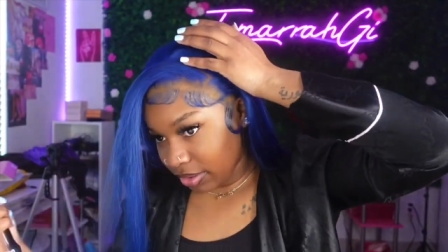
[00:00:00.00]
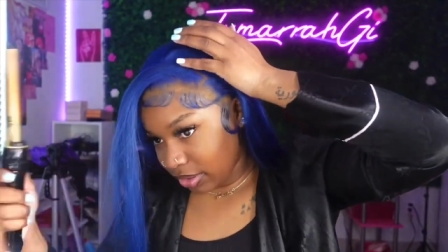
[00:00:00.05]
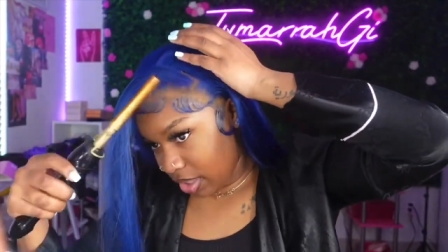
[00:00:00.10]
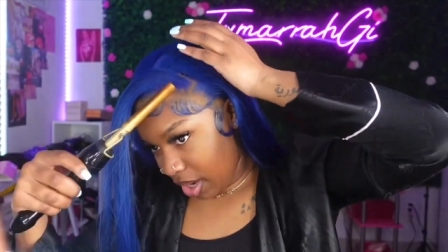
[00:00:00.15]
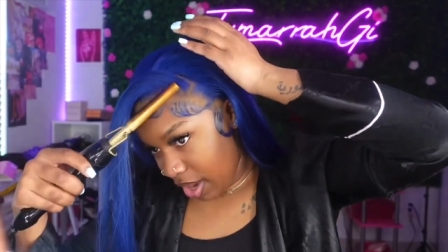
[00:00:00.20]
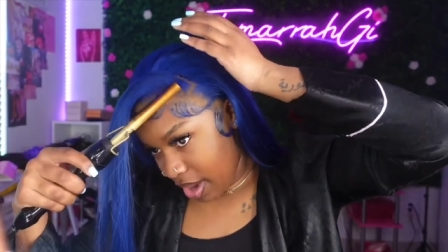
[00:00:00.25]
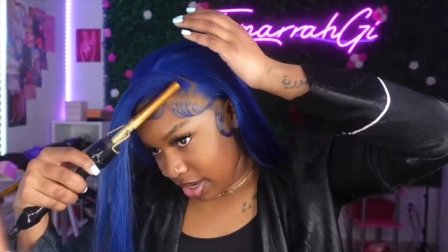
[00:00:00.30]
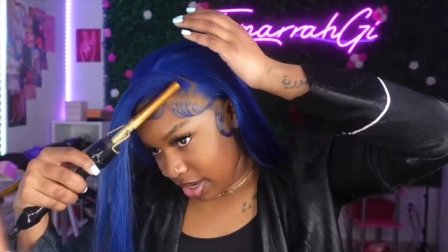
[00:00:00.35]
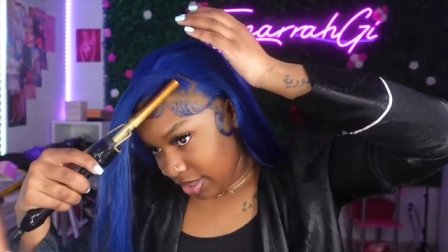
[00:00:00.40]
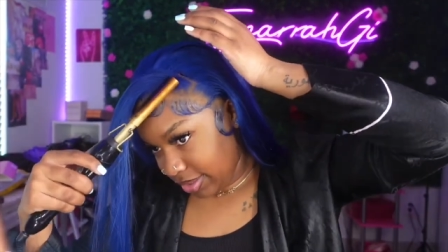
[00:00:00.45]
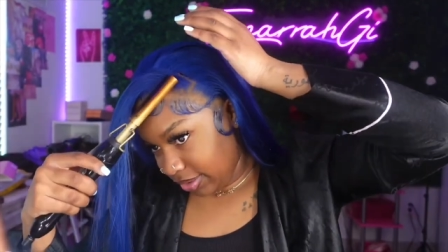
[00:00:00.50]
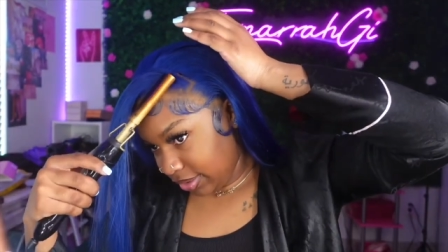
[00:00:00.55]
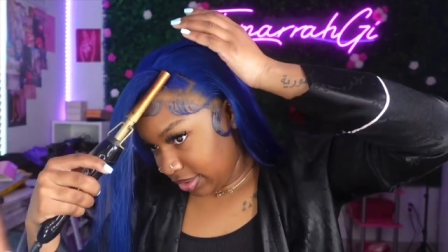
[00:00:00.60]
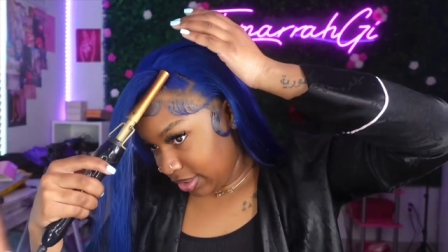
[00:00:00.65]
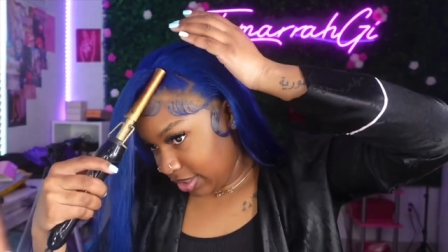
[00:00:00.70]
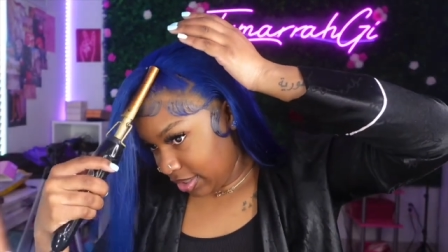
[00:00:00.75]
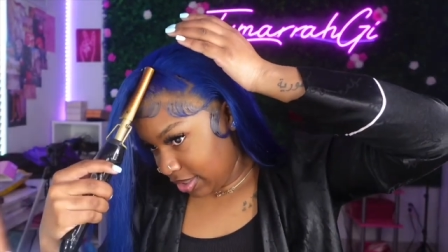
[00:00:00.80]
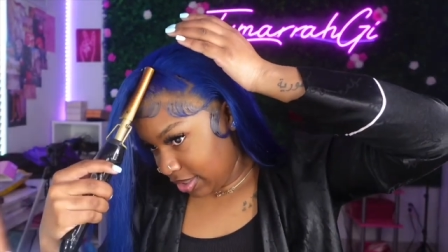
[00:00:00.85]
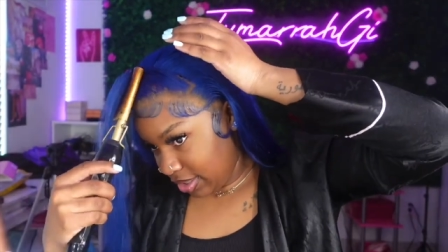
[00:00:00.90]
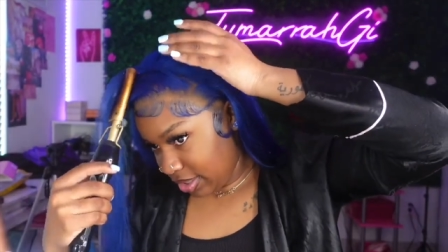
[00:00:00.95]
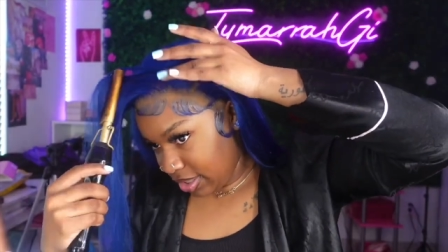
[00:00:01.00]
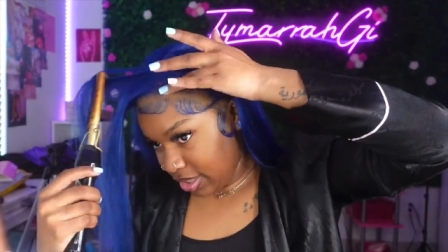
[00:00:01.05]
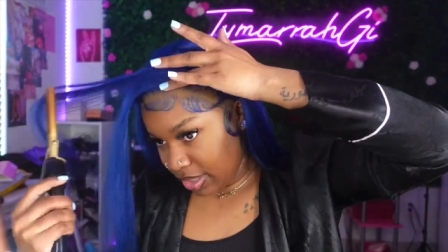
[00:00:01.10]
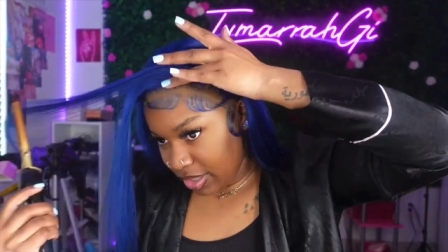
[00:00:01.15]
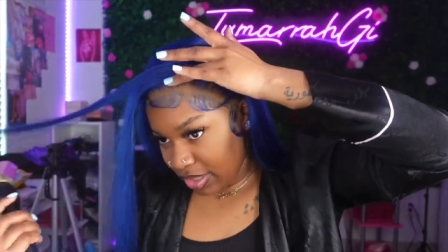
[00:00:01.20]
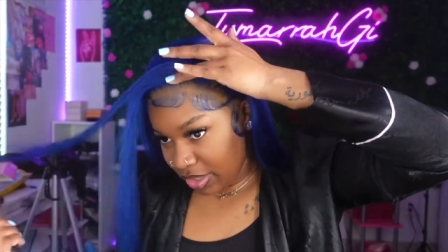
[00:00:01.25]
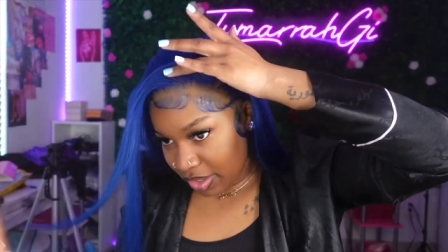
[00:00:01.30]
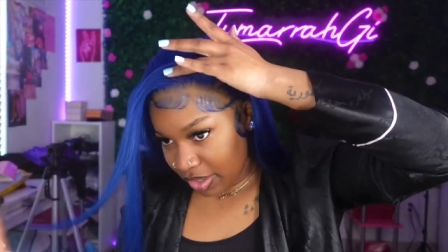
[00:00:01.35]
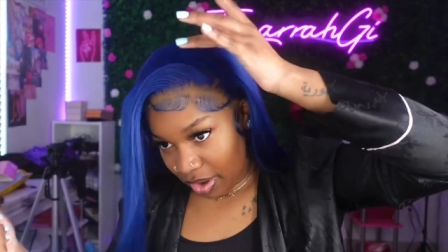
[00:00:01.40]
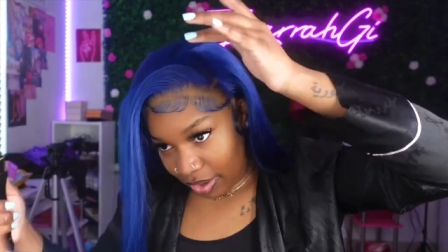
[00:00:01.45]
this unit
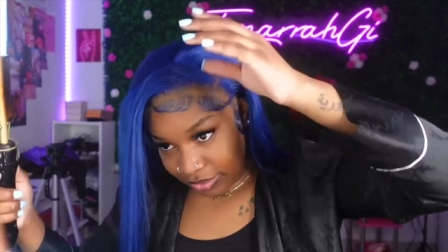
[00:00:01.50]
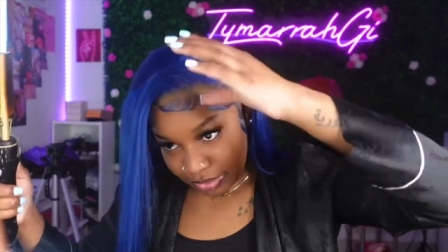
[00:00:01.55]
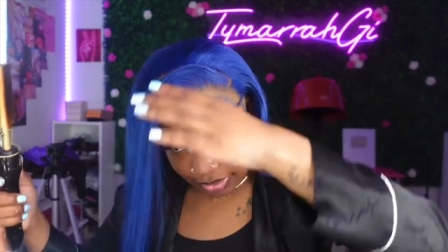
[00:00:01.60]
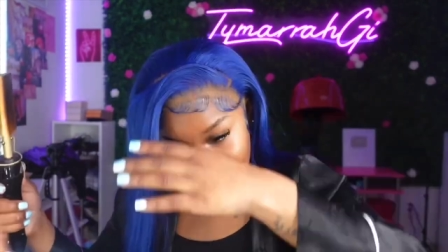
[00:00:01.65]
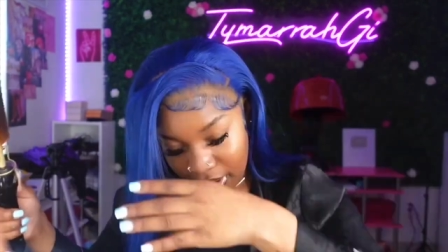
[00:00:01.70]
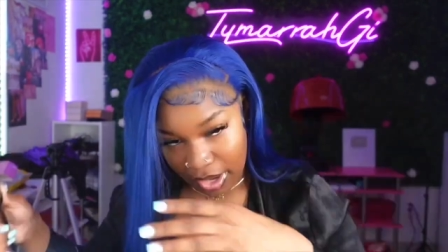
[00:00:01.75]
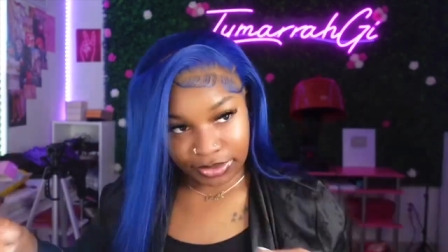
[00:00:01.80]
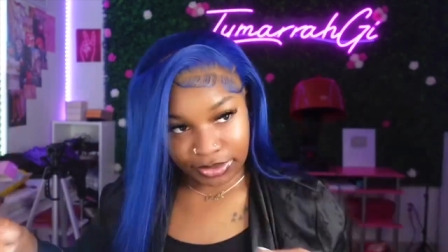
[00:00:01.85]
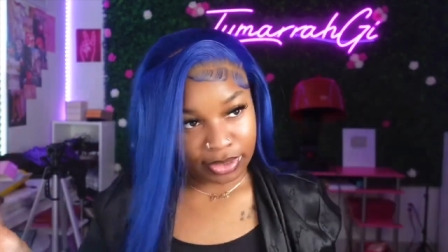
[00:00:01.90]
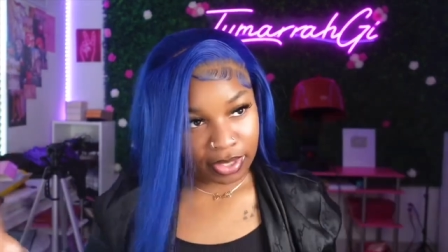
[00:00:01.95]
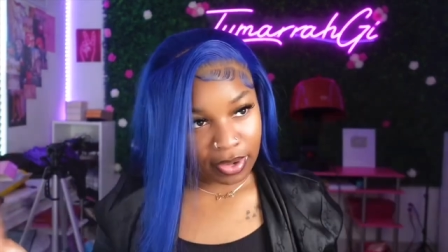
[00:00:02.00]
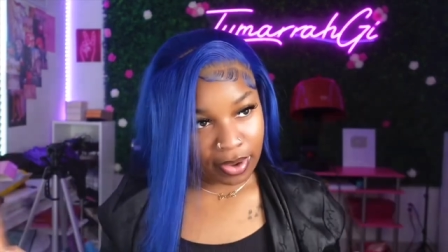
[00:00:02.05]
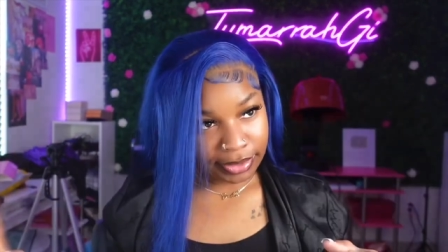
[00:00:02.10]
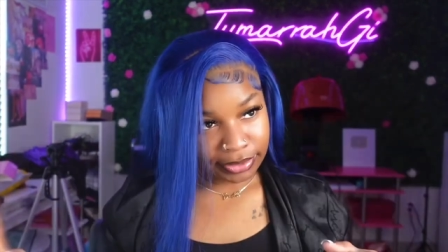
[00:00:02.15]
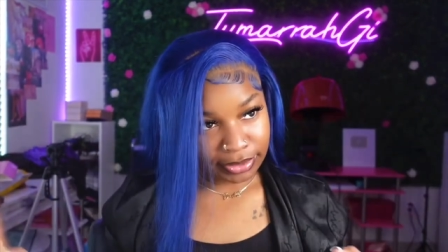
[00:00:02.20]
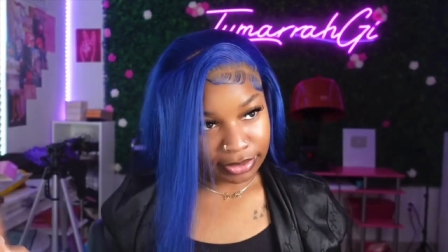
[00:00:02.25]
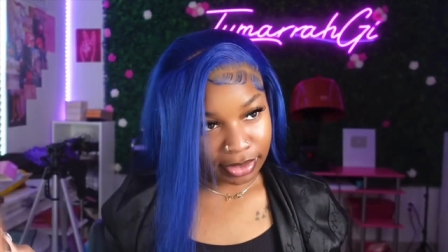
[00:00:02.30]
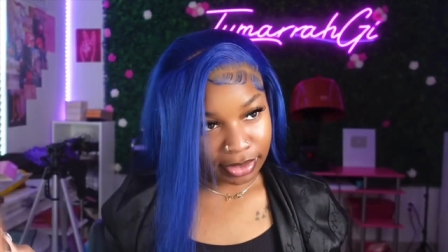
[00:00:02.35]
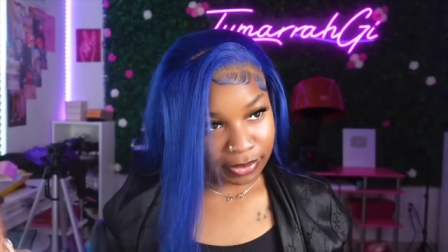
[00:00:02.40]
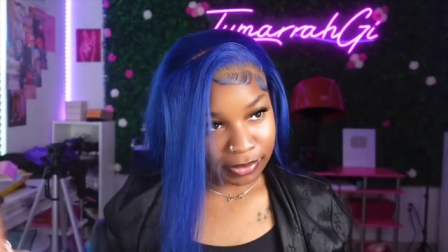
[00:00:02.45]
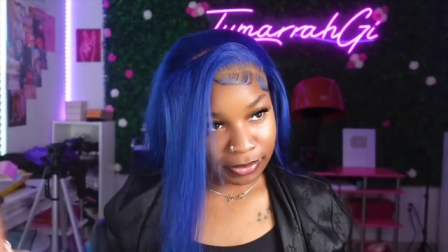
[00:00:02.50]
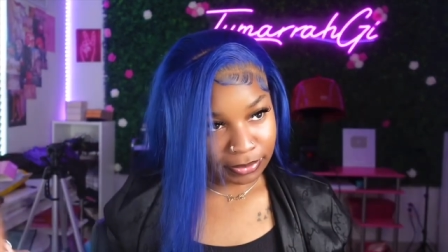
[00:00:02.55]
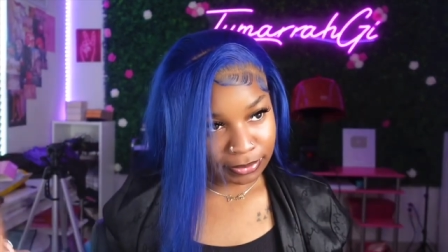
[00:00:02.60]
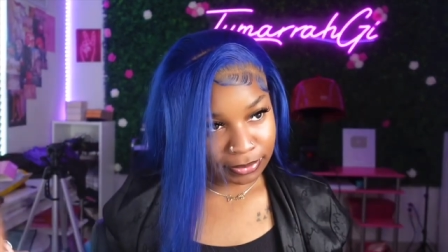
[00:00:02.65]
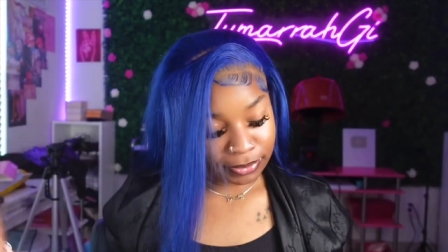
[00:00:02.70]
because it just looks like